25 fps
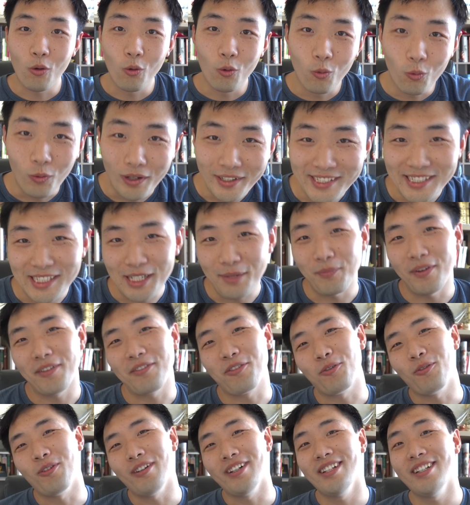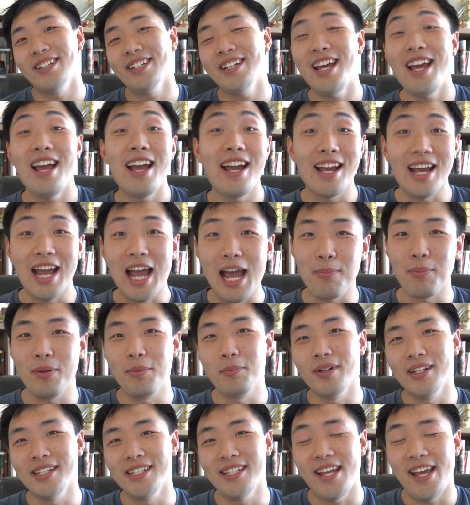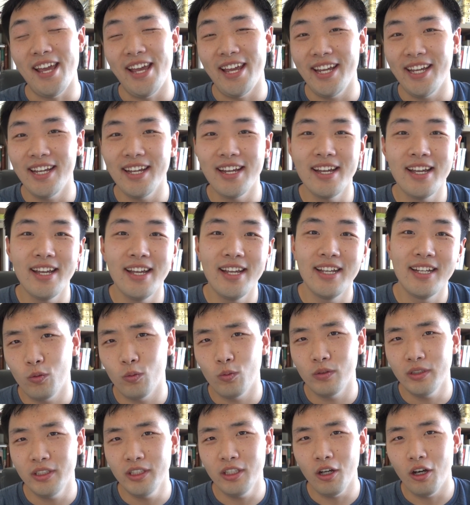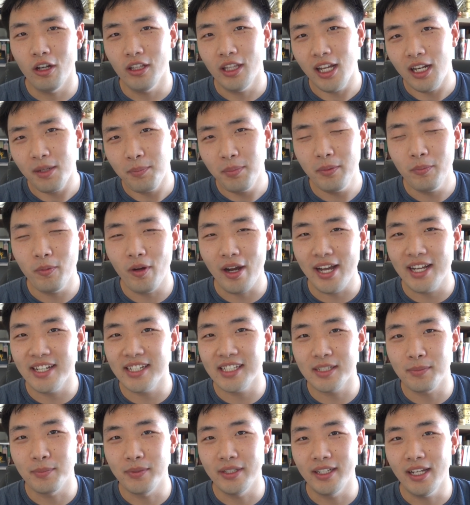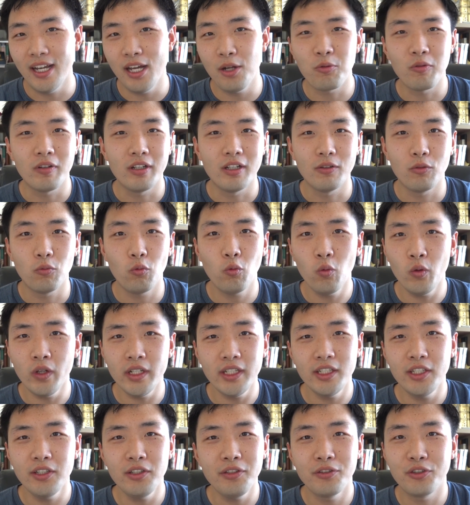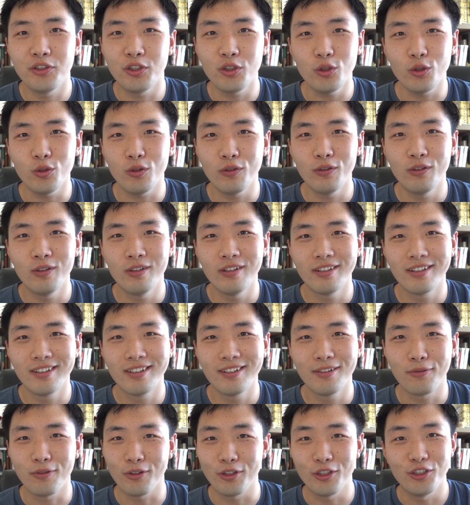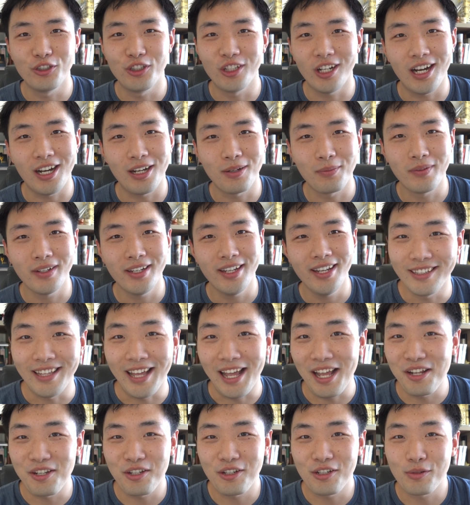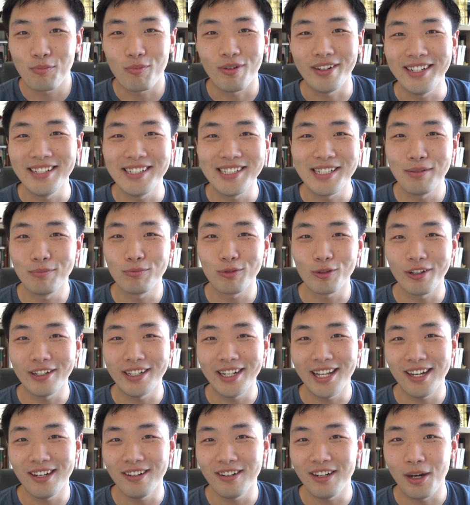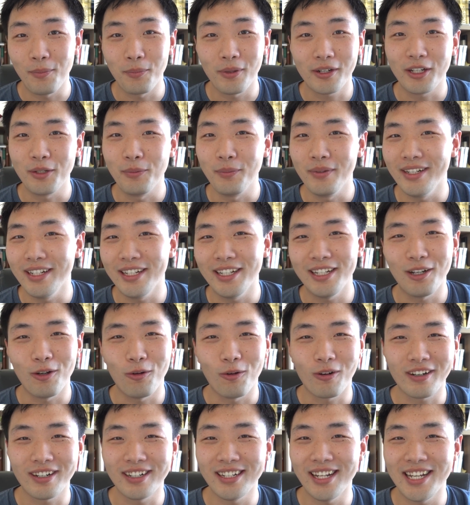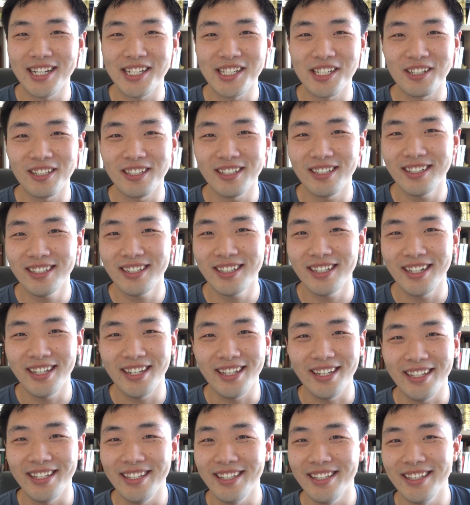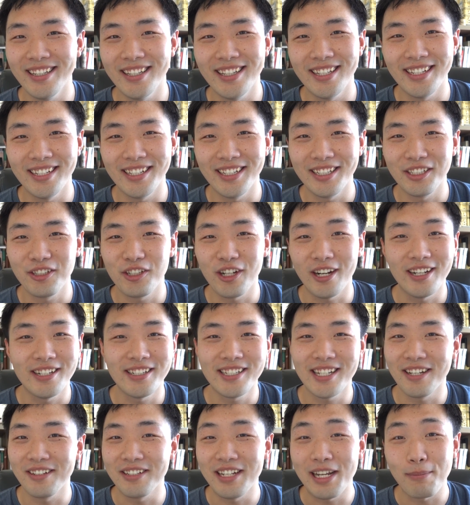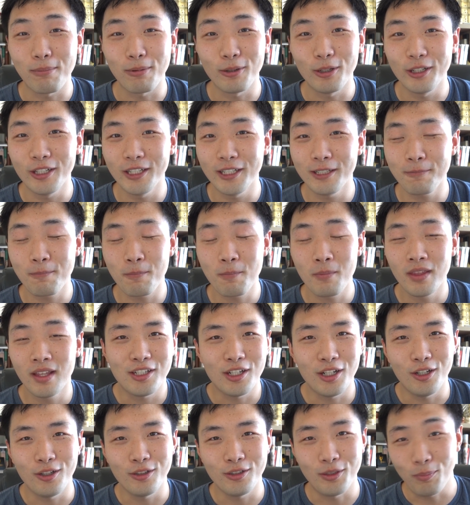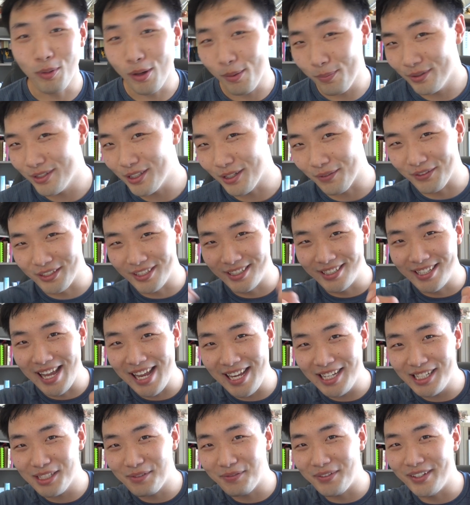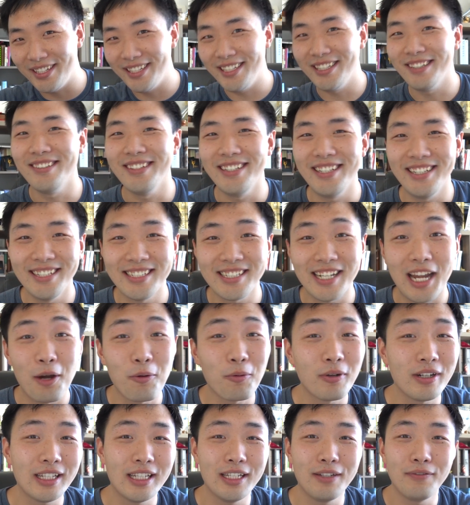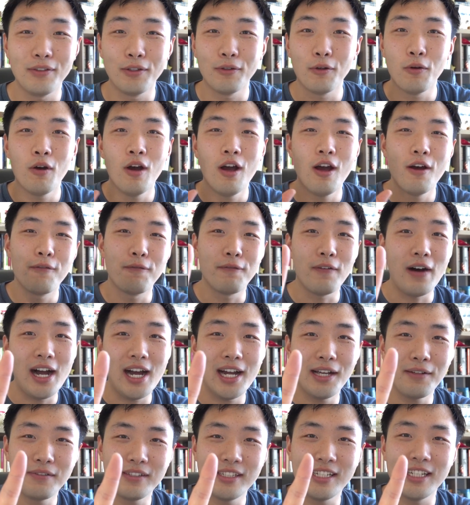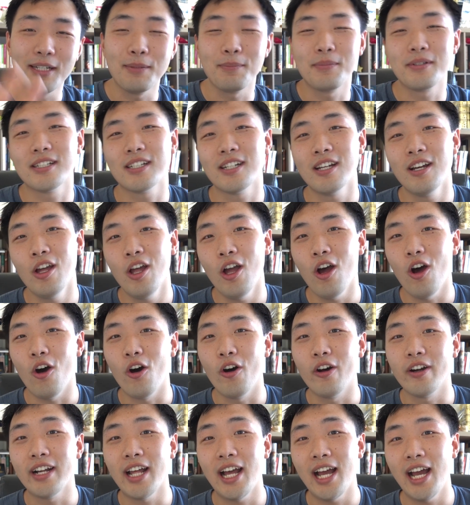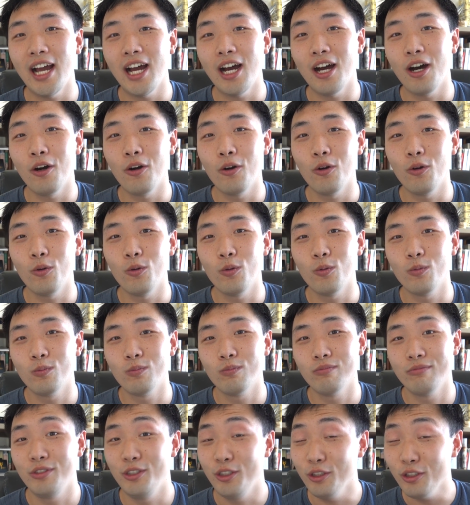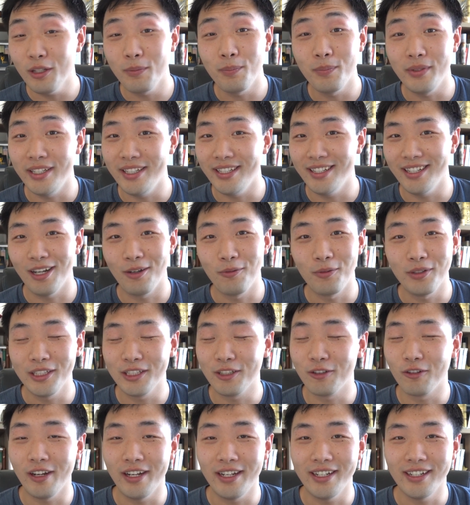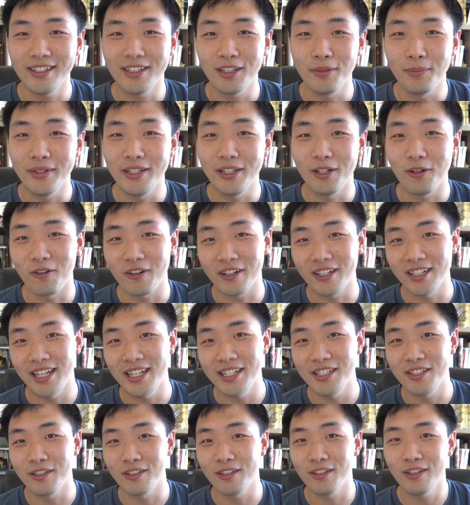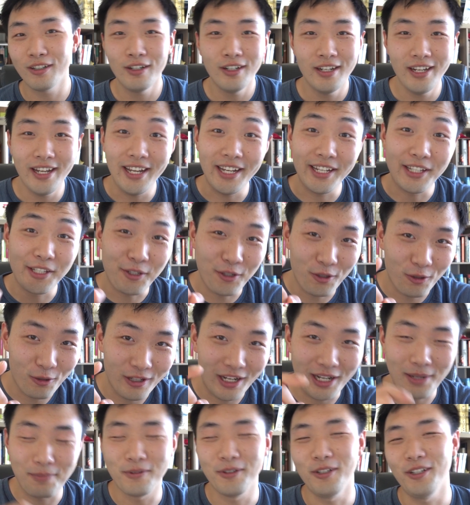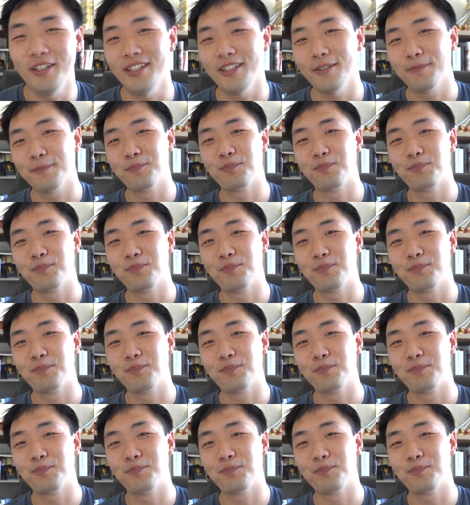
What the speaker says: What's up, everyone? Happy Monday. You know, a lot of people ask me, Henry, what do you do for your job? The answer is pretty simple right now. I'm a community organizer in the Chinatown neighborhood. So the purpose of today's video is I want to give you 5 tips on how you can be a really great community organizer in your neighborhood.